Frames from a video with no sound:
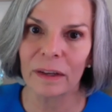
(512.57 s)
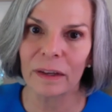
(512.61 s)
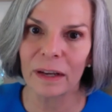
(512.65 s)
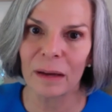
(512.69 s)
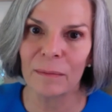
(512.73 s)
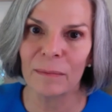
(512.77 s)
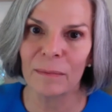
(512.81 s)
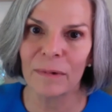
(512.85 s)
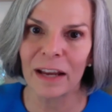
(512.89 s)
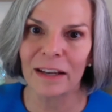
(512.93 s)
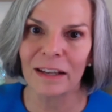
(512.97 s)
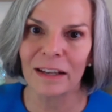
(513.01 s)

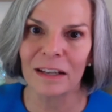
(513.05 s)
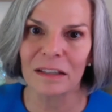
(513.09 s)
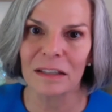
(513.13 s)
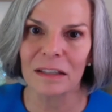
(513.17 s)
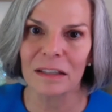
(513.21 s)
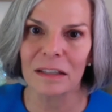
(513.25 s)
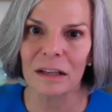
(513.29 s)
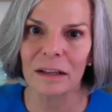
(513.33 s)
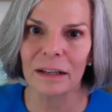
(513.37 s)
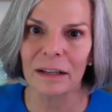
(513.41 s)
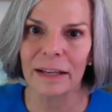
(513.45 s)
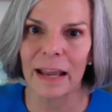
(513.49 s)
I'm not
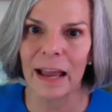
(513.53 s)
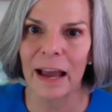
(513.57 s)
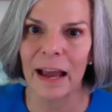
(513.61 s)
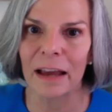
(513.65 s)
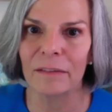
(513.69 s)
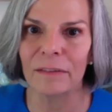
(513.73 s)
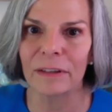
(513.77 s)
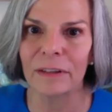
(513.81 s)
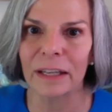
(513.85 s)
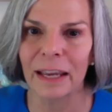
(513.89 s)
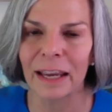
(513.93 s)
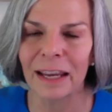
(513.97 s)
necessarily
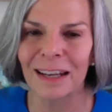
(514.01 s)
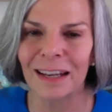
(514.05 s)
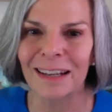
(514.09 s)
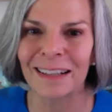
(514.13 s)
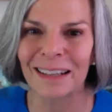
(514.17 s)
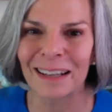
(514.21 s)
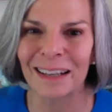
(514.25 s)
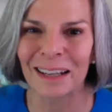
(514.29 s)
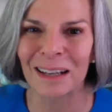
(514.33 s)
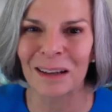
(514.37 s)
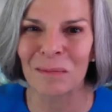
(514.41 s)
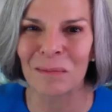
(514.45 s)
advocating
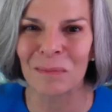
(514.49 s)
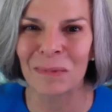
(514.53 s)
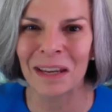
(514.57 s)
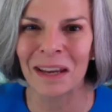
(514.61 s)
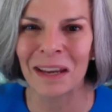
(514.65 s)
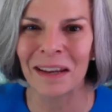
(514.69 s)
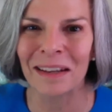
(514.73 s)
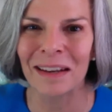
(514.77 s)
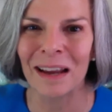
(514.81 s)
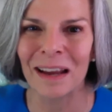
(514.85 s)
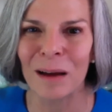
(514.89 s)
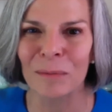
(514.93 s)
that it be
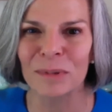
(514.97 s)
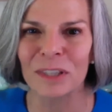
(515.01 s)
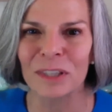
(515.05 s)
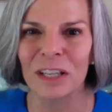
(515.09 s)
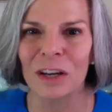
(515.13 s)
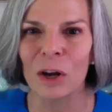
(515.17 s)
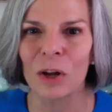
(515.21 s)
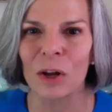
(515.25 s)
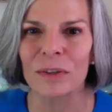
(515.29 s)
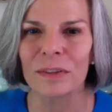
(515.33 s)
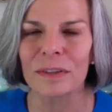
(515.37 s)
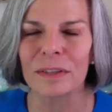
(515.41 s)
adopted
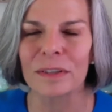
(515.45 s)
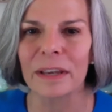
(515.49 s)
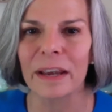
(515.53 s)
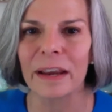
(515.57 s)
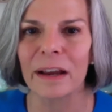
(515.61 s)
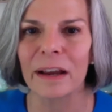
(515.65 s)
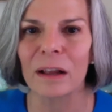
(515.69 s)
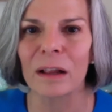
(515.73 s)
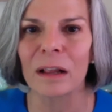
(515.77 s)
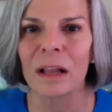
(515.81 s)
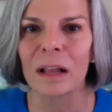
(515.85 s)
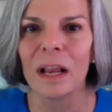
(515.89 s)

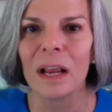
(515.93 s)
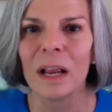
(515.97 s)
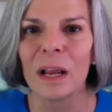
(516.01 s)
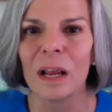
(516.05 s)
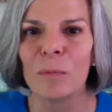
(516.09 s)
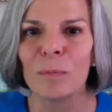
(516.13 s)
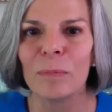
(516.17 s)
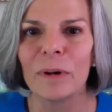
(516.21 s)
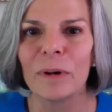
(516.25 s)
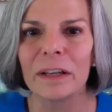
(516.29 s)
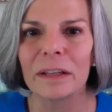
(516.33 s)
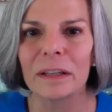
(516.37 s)
wholesale,
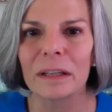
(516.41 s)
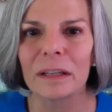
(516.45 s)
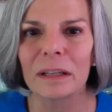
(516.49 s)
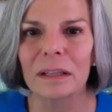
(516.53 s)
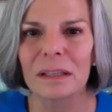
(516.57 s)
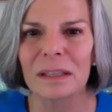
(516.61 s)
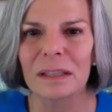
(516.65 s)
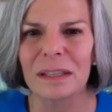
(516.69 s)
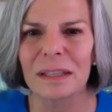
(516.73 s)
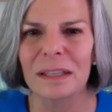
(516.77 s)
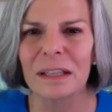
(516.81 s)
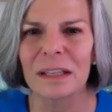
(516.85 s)
but
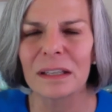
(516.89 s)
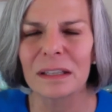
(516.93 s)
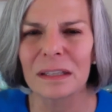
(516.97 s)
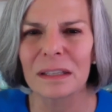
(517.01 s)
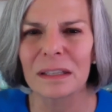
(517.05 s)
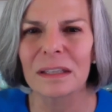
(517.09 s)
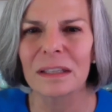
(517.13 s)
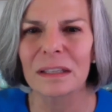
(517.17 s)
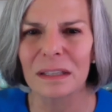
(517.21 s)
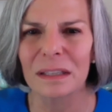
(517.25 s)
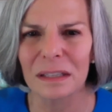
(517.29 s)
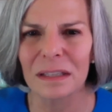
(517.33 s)

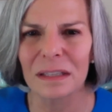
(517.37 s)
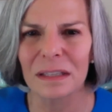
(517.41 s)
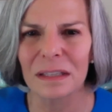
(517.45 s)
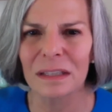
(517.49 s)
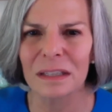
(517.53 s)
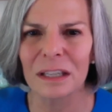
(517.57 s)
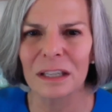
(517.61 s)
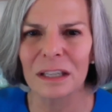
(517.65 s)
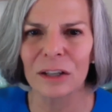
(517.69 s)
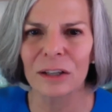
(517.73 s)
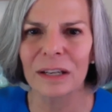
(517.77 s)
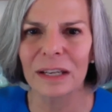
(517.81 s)

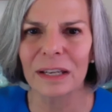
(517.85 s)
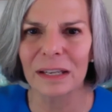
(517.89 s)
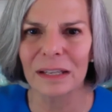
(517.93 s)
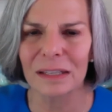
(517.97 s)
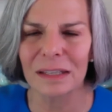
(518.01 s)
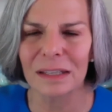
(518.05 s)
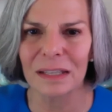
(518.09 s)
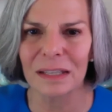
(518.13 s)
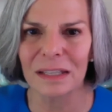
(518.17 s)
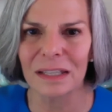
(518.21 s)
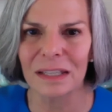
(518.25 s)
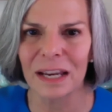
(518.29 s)
serious
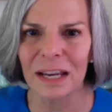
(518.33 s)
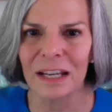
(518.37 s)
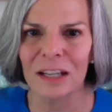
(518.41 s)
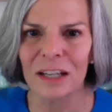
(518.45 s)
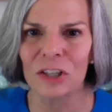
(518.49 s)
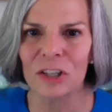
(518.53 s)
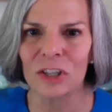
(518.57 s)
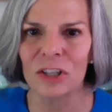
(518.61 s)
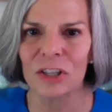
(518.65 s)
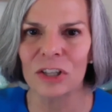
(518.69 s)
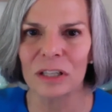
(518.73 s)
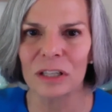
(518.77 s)

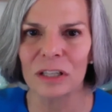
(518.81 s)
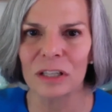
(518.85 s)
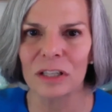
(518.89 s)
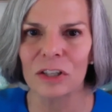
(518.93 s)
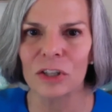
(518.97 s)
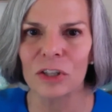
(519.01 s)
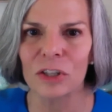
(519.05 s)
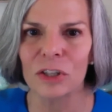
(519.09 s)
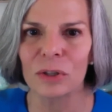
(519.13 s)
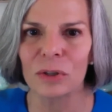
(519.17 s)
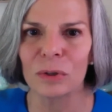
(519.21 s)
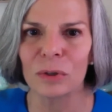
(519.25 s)
attention
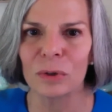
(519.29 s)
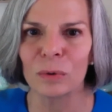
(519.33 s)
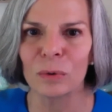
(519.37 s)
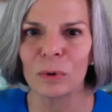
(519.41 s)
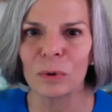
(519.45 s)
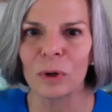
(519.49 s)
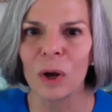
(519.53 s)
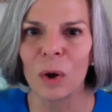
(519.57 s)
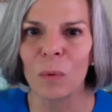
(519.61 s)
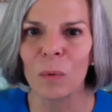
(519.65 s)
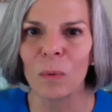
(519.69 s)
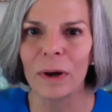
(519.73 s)
to
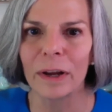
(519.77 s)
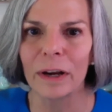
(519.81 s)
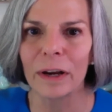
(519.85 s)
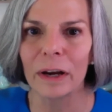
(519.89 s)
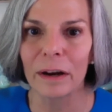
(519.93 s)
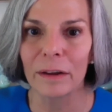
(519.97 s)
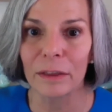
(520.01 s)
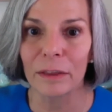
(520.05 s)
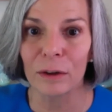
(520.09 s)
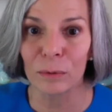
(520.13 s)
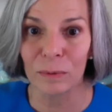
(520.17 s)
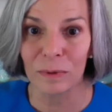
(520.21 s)
what
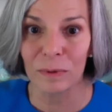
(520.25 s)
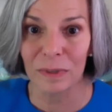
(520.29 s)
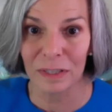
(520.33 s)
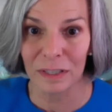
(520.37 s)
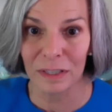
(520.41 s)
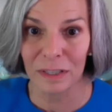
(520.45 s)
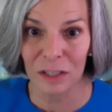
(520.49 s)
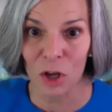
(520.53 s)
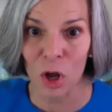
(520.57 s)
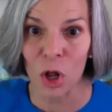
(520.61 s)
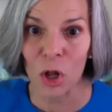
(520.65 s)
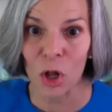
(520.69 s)
are the
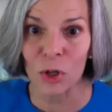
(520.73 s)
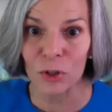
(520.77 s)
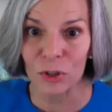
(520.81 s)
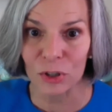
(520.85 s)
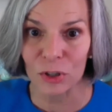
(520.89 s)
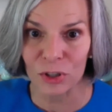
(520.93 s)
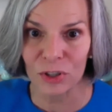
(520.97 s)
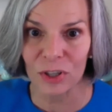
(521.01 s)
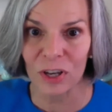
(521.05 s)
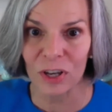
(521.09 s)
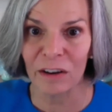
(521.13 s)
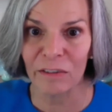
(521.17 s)

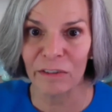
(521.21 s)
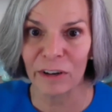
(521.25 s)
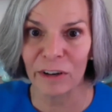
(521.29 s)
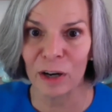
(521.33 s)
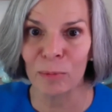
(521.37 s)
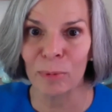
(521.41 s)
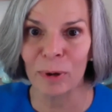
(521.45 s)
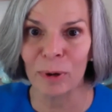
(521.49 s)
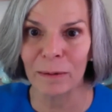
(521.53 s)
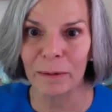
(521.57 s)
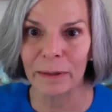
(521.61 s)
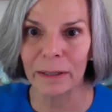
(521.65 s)
results of our
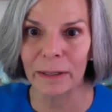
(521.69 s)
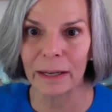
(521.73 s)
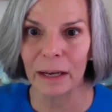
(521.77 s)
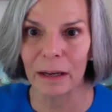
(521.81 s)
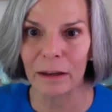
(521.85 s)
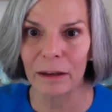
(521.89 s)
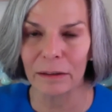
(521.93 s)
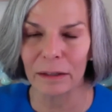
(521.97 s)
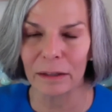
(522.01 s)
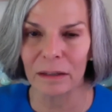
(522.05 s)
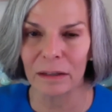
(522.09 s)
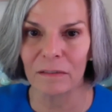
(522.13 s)
public
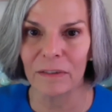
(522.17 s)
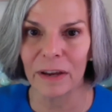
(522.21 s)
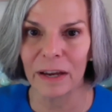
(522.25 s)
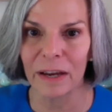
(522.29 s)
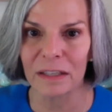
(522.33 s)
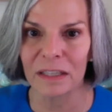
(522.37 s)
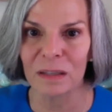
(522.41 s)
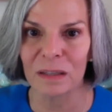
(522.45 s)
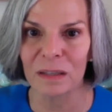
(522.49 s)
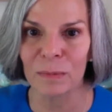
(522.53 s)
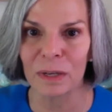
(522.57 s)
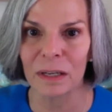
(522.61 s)
health
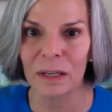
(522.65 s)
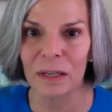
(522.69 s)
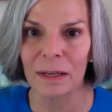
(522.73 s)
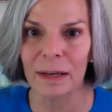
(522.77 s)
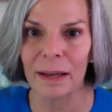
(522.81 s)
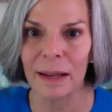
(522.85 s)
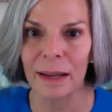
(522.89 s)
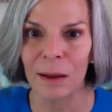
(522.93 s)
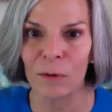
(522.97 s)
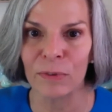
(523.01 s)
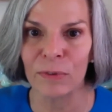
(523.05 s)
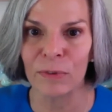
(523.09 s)
investment
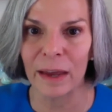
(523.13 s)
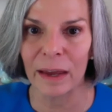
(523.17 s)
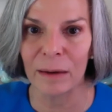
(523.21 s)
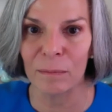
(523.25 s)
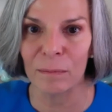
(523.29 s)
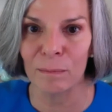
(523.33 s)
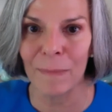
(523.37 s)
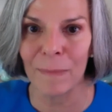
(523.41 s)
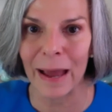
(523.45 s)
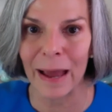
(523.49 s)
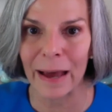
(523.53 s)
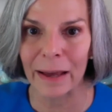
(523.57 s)
that
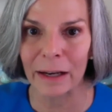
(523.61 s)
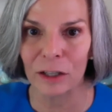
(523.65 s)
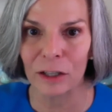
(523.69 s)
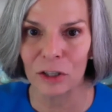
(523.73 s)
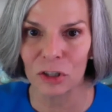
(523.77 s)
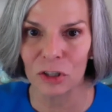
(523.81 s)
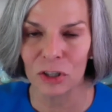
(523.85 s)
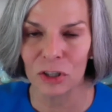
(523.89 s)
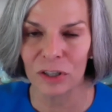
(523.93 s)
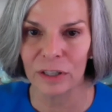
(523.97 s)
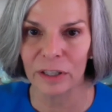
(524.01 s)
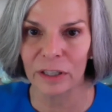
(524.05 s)
matter
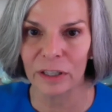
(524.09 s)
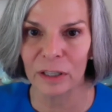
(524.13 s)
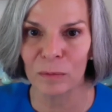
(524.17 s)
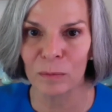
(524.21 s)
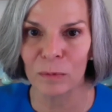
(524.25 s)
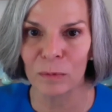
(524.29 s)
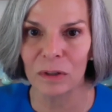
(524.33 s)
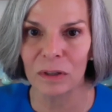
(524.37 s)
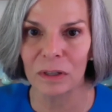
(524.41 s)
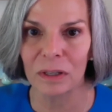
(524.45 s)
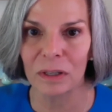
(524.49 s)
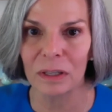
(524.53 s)
to the
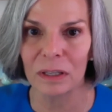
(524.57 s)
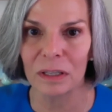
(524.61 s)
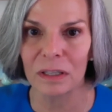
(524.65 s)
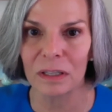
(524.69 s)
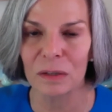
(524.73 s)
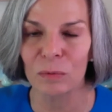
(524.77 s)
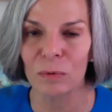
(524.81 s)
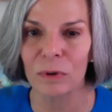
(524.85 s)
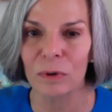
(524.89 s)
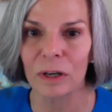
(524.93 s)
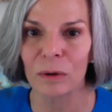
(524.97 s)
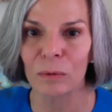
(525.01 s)
communities
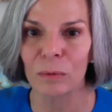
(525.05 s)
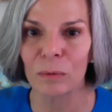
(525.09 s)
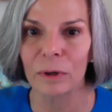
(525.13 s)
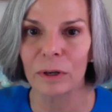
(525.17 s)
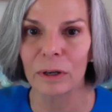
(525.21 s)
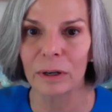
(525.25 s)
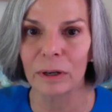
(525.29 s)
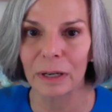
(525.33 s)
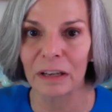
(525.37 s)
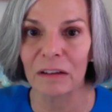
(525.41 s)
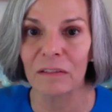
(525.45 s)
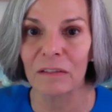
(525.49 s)
where
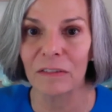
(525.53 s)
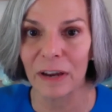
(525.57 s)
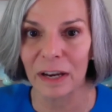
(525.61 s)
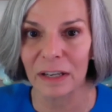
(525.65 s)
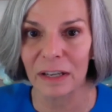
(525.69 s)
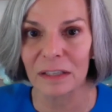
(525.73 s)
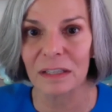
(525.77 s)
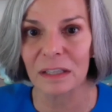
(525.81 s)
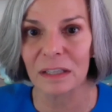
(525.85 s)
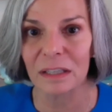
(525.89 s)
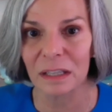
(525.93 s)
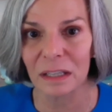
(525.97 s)
we're
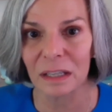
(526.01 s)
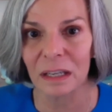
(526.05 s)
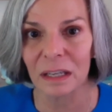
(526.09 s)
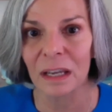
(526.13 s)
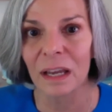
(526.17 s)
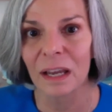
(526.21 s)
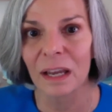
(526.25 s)
investing,